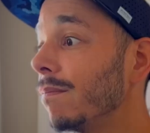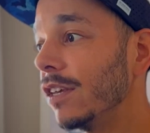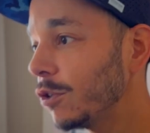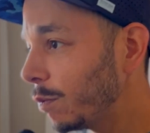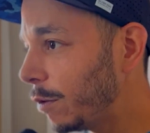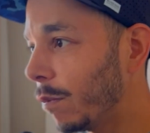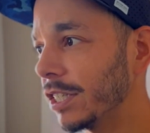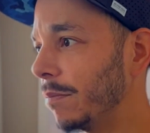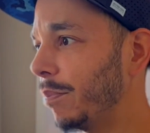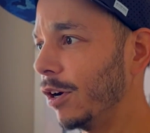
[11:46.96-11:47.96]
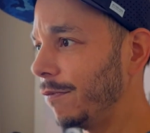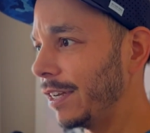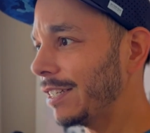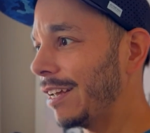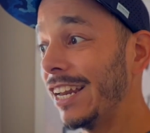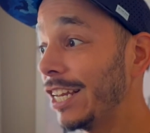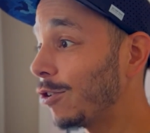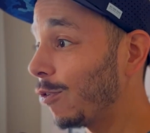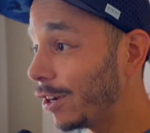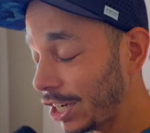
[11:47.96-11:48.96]
This week wasn't perfect. I didn't
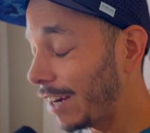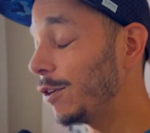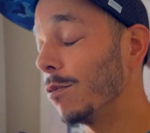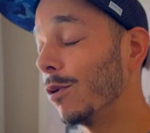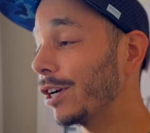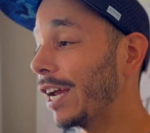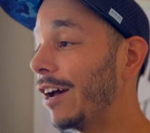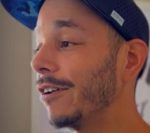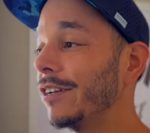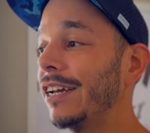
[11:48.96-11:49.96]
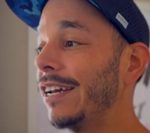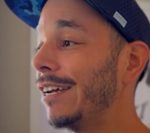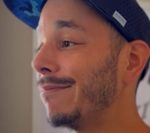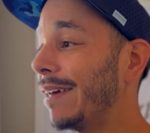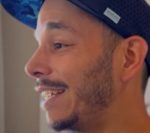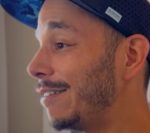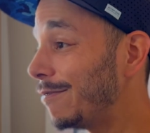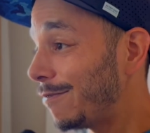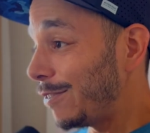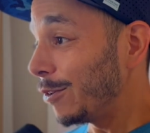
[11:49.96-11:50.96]
crush every workout. I
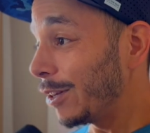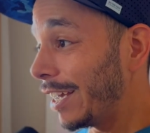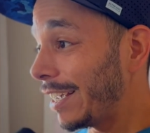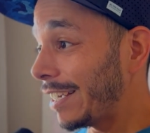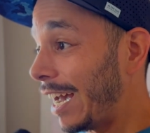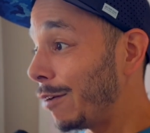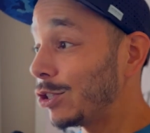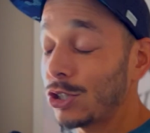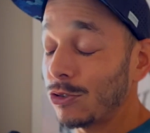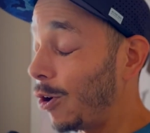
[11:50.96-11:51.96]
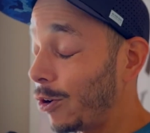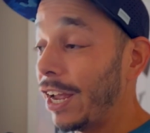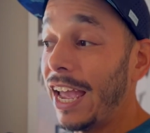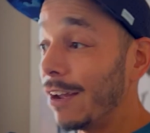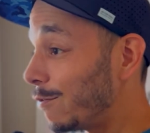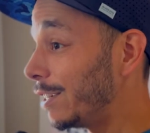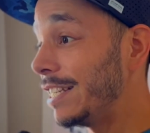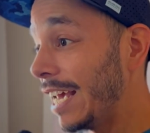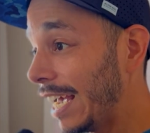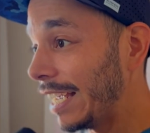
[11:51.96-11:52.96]
didn't feel like I was strong every
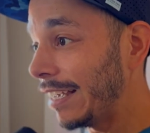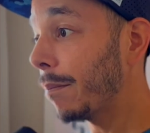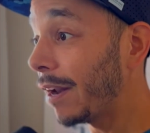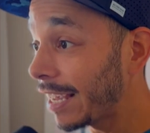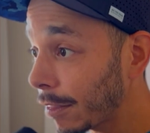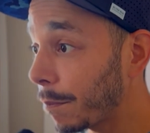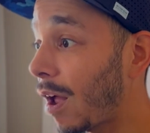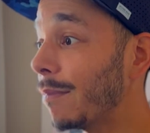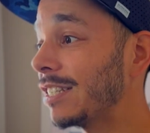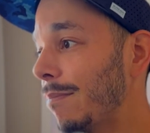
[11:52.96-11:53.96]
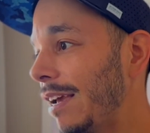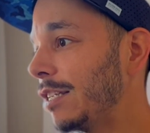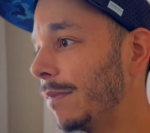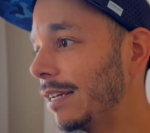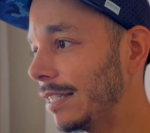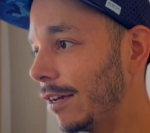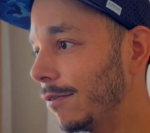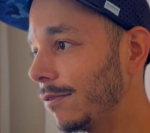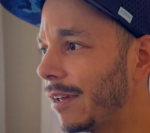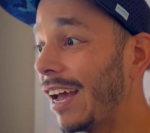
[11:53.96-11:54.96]
day, but I kept the promise I made to myself.
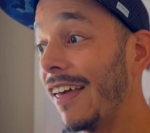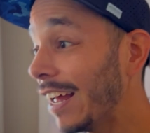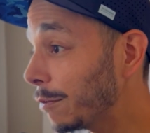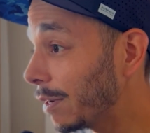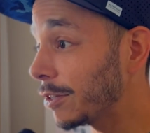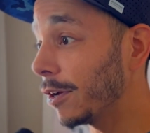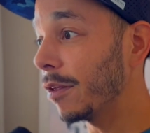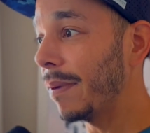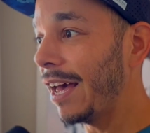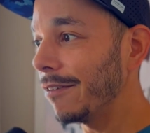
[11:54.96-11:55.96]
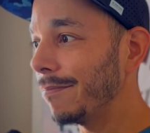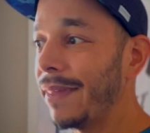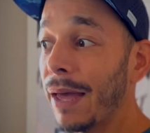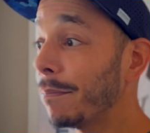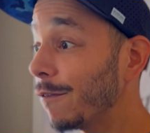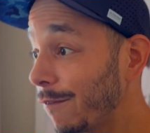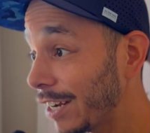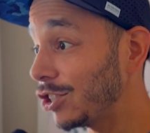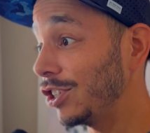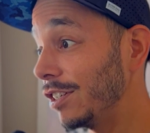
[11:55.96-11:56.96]
And that's what it's all about. Not
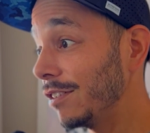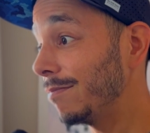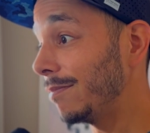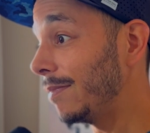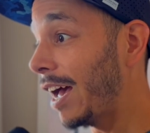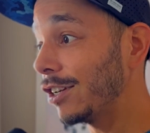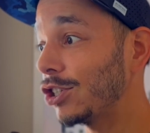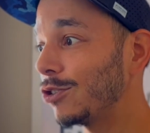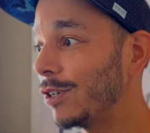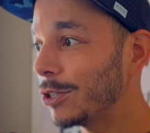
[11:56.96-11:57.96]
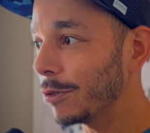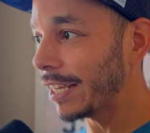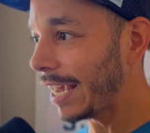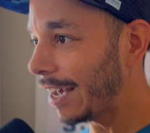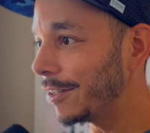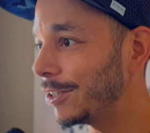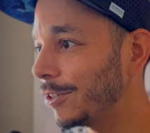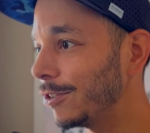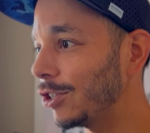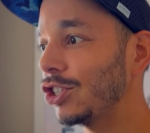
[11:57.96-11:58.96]
perfection, not streaks on a
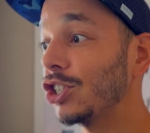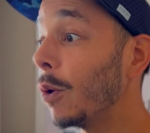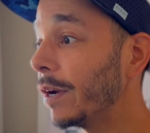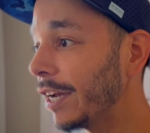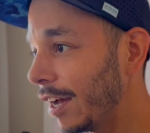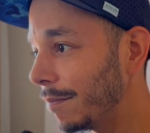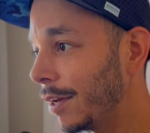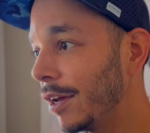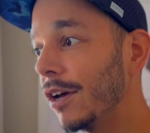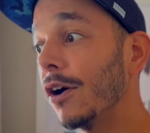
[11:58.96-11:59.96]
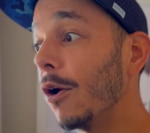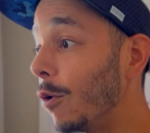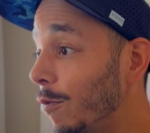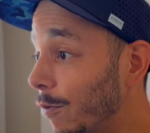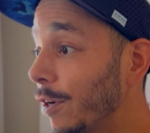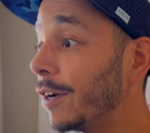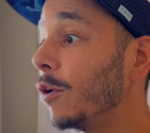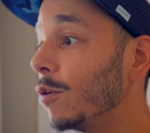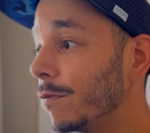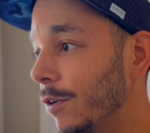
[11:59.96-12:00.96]
calendar, just showing up over and
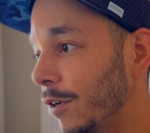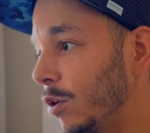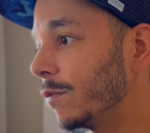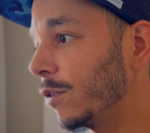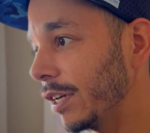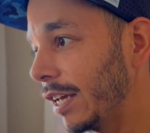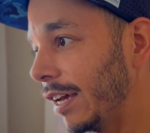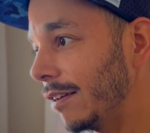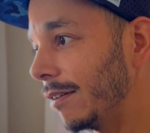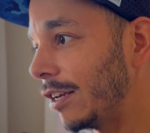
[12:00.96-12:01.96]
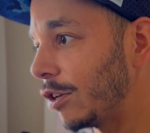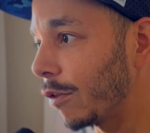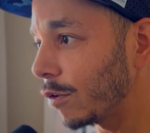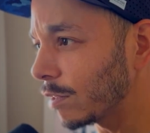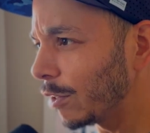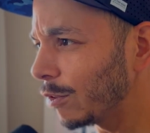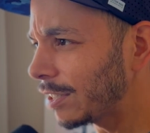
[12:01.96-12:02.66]
over and over again until those little